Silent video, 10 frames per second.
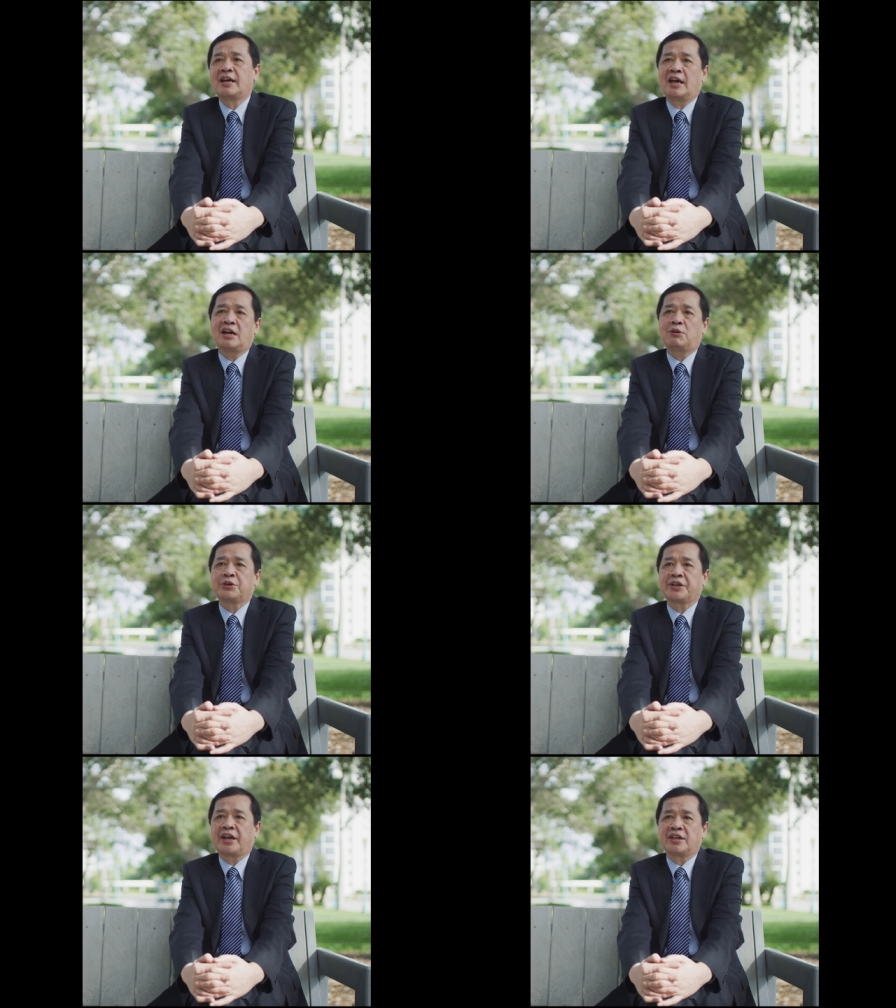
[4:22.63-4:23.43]

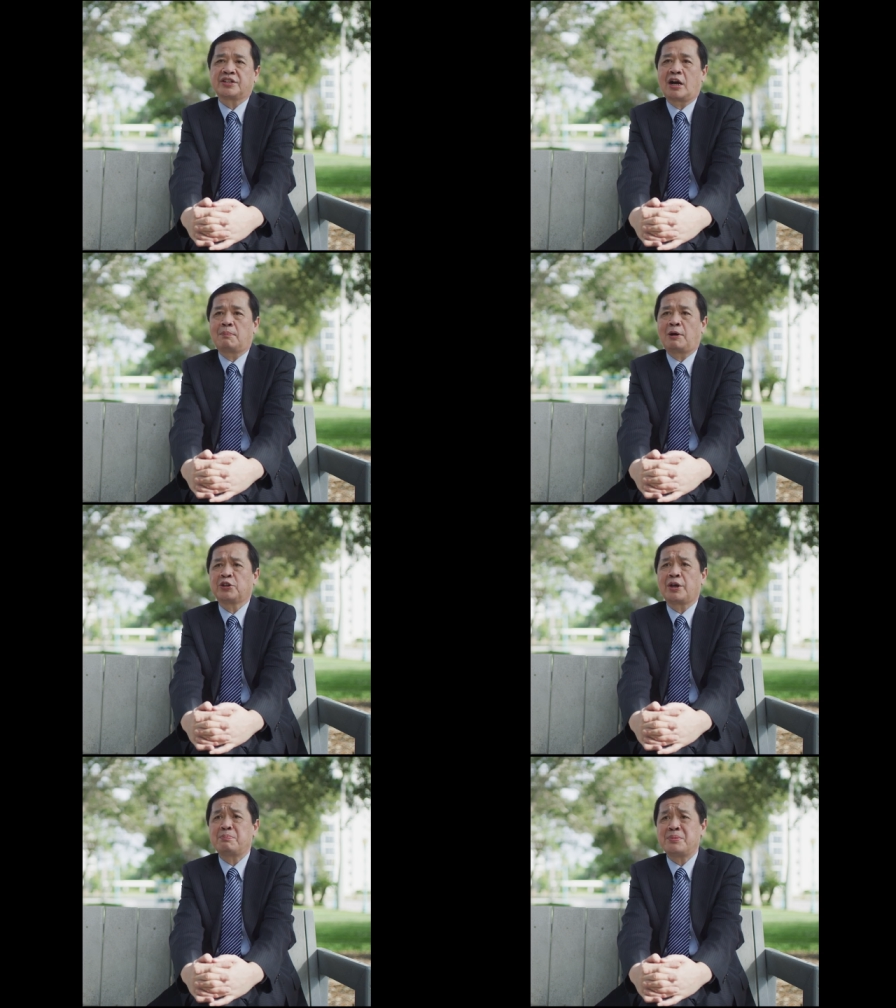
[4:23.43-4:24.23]
Every year, there are
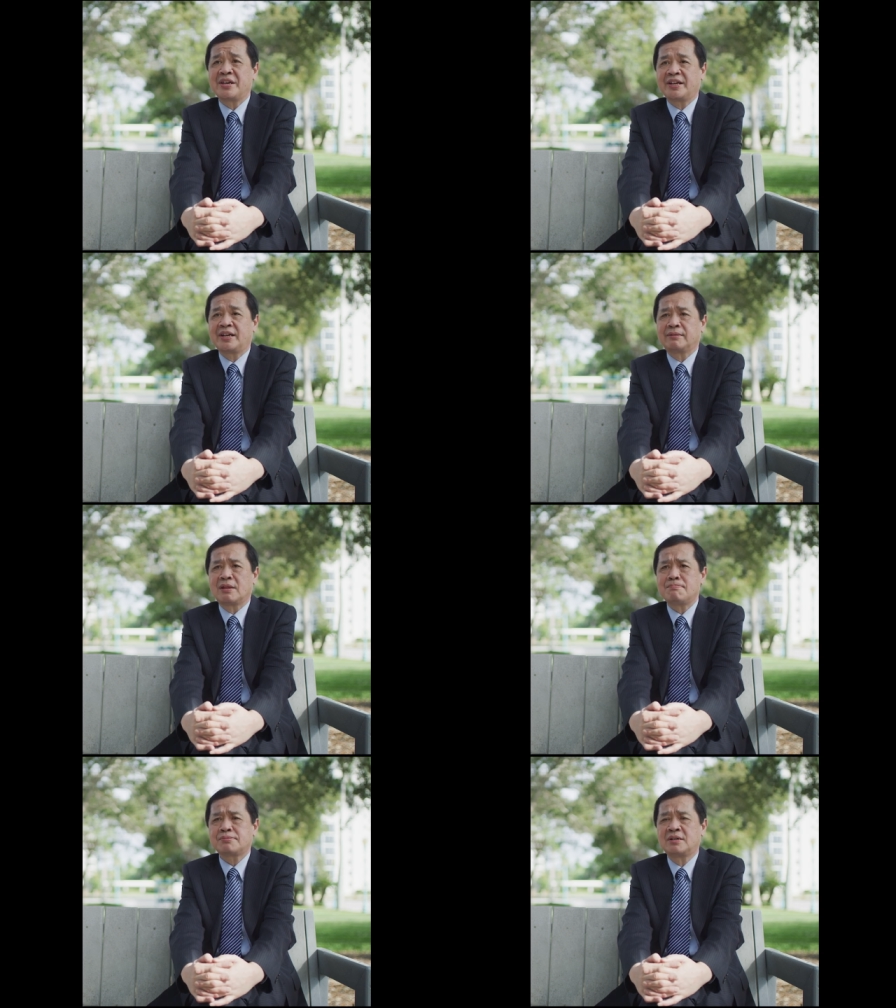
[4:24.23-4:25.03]
about a million,